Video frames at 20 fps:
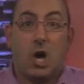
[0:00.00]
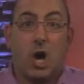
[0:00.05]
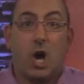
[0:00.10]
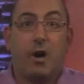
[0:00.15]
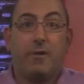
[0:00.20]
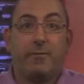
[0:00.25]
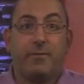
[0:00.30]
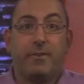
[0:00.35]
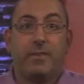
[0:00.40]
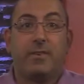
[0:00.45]

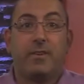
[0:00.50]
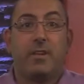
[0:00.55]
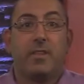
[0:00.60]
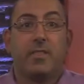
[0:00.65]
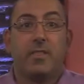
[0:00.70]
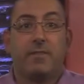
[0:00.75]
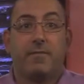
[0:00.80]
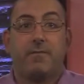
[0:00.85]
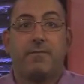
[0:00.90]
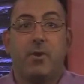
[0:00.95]
often
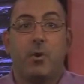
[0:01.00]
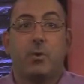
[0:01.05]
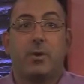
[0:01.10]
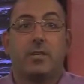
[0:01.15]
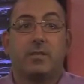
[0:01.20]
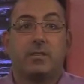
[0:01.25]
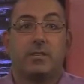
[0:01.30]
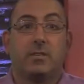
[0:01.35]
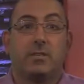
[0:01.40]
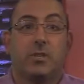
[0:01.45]
the
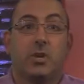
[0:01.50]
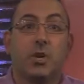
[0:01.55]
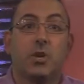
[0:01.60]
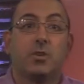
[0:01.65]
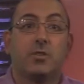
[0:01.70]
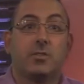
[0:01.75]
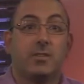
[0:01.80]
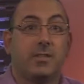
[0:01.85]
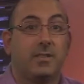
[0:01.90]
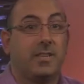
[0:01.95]
focus
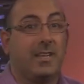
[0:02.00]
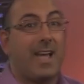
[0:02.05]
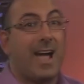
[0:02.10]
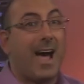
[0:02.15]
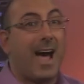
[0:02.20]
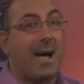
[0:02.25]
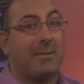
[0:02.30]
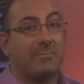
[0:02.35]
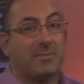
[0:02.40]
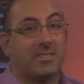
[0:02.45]
turns to the
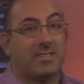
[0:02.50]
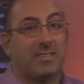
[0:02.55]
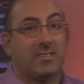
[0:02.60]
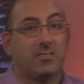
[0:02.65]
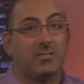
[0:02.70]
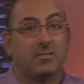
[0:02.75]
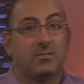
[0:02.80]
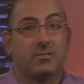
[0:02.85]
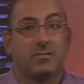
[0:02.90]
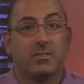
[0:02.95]

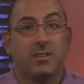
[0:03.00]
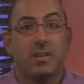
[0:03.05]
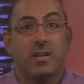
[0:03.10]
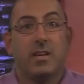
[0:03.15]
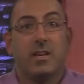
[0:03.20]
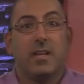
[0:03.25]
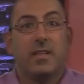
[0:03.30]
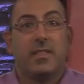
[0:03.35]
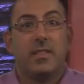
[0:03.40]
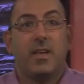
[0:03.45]
obstacles.
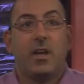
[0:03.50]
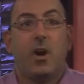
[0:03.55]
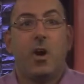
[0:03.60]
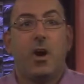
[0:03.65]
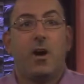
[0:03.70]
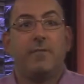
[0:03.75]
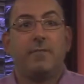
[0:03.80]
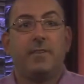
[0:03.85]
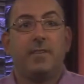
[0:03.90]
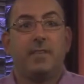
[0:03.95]
They
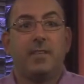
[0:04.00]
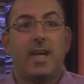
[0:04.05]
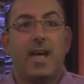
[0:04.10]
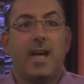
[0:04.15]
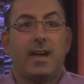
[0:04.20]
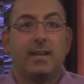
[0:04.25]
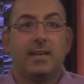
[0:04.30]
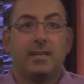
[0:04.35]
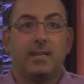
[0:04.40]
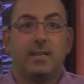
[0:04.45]
often
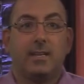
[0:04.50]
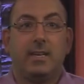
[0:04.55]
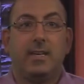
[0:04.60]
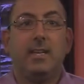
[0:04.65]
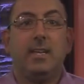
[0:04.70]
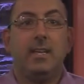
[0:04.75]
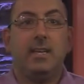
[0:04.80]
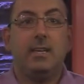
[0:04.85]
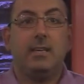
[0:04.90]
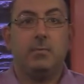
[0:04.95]
lack
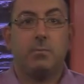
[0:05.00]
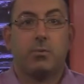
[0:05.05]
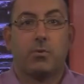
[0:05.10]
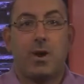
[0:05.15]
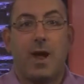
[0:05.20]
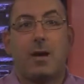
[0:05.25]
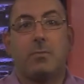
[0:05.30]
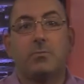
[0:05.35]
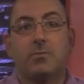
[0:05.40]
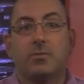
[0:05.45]
key
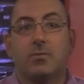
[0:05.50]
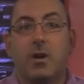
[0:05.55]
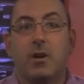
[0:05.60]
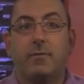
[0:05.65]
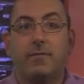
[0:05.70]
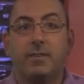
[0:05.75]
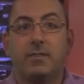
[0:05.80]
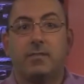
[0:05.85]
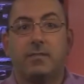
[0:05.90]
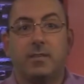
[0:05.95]
problem
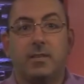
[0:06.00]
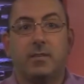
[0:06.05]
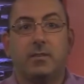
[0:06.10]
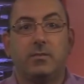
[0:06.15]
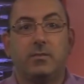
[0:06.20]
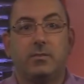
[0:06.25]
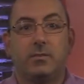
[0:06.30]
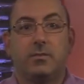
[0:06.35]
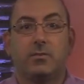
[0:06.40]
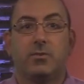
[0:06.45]
solving
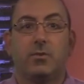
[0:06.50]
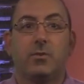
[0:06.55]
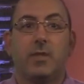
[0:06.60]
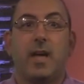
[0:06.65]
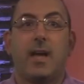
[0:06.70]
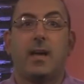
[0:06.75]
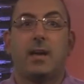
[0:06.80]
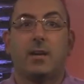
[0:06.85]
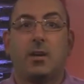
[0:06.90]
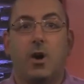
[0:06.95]
skills, so
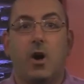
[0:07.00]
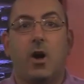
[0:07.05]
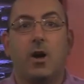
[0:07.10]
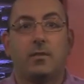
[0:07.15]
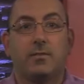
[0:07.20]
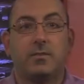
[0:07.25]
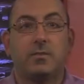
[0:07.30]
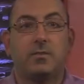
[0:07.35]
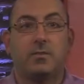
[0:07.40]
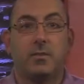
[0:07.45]
that
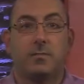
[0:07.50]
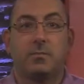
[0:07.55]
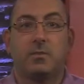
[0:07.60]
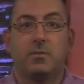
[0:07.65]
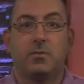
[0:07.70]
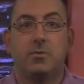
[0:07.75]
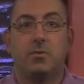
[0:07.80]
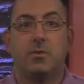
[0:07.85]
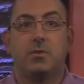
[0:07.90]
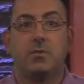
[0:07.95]
causes some
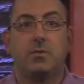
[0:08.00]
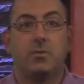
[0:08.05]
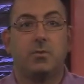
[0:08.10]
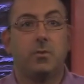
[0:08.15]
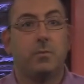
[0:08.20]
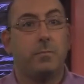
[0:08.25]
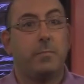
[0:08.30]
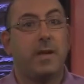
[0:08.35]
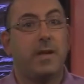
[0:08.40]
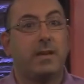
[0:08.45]
students
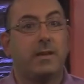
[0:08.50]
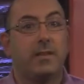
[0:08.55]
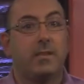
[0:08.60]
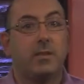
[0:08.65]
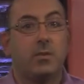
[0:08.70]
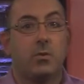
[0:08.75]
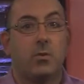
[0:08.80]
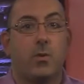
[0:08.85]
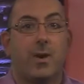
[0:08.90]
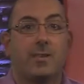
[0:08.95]
to abandon
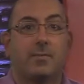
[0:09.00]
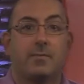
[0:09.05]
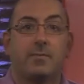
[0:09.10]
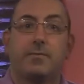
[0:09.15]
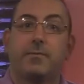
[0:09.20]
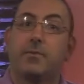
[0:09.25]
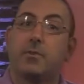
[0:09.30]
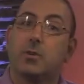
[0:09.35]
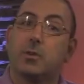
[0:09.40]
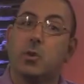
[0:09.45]
the quest
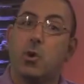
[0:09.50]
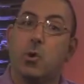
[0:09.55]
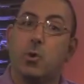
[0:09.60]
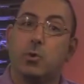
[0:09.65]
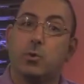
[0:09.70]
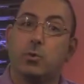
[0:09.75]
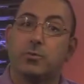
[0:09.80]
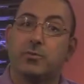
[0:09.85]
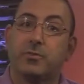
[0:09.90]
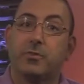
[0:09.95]
for
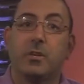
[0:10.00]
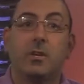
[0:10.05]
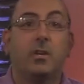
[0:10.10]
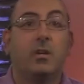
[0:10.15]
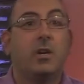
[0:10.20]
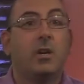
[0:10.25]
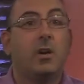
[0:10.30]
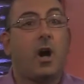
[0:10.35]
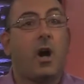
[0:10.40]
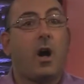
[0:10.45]
goals.
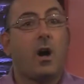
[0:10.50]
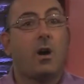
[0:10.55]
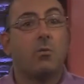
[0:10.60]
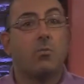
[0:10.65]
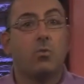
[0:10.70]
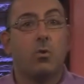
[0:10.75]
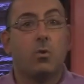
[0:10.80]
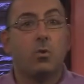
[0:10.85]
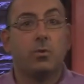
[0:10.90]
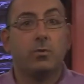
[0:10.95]
Our
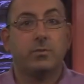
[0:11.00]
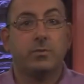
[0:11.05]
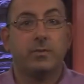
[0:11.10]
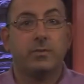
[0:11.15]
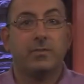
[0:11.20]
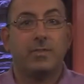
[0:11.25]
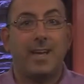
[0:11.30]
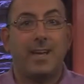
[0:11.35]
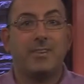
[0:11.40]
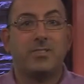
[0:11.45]
roles
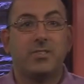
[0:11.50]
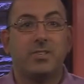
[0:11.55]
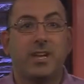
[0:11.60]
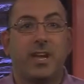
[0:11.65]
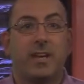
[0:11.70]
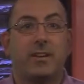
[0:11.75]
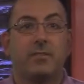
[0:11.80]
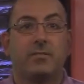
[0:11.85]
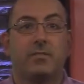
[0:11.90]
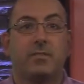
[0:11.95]
as
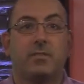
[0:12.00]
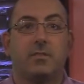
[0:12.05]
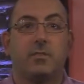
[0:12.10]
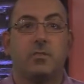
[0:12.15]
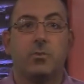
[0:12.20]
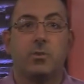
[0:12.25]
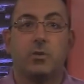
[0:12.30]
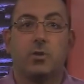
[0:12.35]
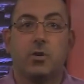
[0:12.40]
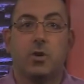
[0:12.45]
educators is
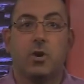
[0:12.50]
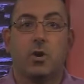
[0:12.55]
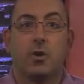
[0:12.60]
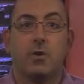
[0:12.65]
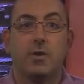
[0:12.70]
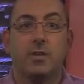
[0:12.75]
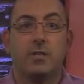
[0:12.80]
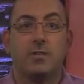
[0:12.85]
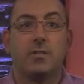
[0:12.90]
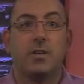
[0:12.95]
to
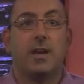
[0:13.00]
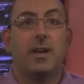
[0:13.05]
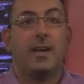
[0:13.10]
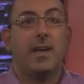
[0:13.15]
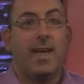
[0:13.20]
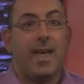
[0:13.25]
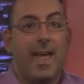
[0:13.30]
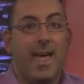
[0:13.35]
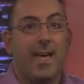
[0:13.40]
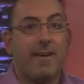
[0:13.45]
encourage
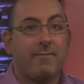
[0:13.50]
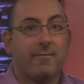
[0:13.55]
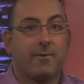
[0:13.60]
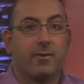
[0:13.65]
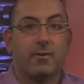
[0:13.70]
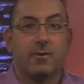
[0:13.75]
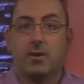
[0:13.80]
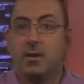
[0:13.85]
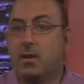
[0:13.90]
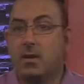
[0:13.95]

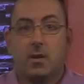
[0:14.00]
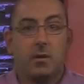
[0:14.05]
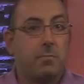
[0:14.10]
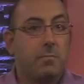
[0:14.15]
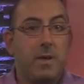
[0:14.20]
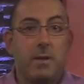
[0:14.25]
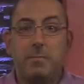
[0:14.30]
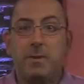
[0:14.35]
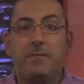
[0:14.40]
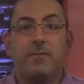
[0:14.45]
effort,
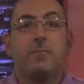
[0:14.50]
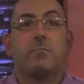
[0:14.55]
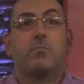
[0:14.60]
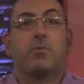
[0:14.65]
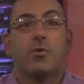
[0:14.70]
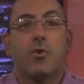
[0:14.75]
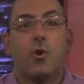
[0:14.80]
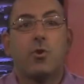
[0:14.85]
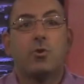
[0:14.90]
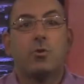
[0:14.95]
maybe even
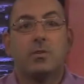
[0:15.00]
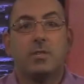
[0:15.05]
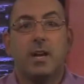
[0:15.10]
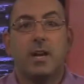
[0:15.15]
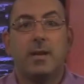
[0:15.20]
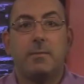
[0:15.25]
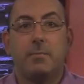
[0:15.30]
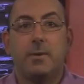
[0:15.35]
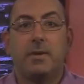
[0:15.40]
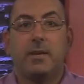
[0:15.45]

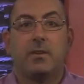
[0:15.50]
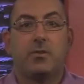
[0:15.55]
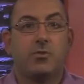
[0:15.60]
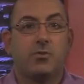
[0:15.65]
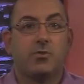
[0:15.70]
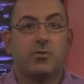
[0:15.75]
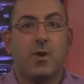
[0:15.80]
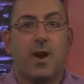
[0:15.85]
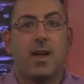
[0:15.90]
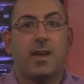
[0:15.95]
prototyping and
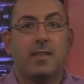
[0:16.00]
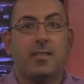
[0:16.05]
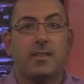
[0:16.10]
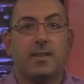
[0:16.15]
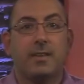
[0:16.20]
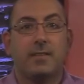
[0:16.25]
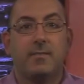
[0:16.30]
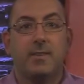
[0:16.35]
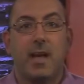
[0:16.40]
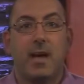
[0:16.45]
trying
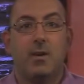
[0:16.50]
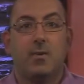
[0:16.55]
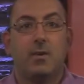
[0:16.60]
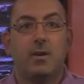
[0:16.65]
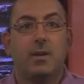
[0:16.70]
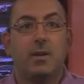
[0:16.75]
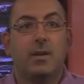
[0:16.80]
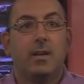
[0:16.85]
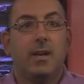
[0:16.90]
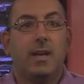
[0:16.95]
things
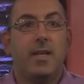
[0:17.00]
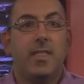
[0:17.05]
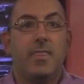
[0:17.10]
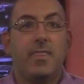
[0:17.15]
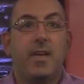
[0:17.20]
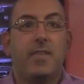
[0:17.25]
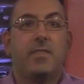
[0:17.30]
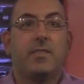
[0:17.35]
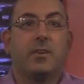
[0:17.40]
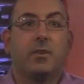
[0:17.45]
out,
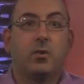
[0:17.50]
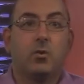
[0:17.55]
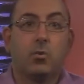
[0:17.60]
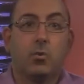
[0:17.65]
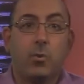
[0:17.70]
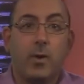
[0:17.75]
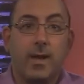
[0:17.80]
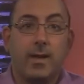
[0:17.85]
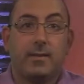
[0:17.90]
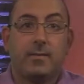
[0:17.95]
and then the
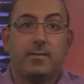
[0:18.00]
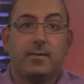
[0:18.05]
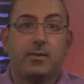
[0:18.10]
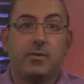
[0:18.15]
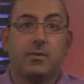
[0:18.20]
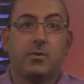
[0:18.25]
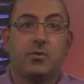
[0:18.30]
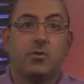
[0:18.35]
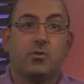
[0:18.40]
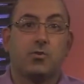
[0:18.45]
grit
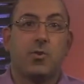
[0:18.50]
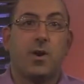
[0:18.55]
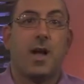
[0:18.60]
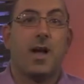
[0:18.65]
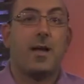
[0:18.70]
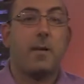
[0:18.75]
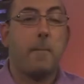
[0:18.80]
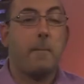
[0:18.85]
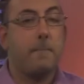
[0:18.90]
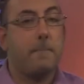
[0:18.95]
to
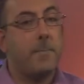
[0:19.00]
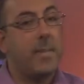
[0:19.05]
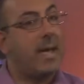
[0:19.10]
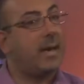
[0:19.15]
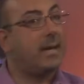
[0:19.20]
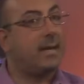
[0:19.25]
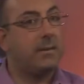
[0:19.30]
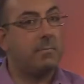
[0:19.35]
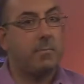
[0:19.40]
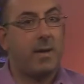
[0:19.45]
try
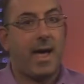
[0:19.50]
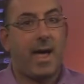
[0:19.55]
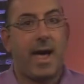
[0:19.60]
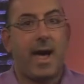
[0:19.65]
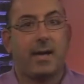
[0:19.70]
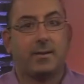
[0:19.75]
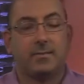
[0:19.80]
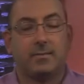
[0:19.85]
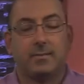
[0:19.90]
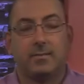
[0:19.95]
many
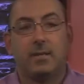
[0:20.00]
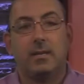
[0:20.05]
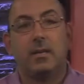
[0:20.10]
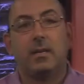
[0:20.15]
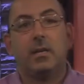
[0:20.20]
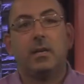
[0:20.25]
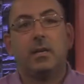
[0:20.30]
paths.